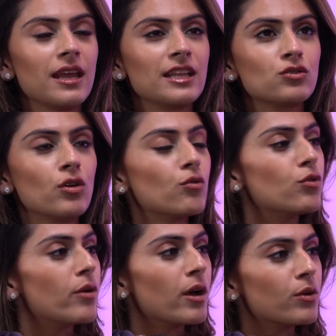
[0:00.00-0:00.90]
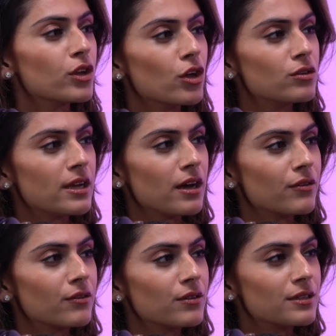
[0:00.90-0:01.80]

it's not a route I want to go down.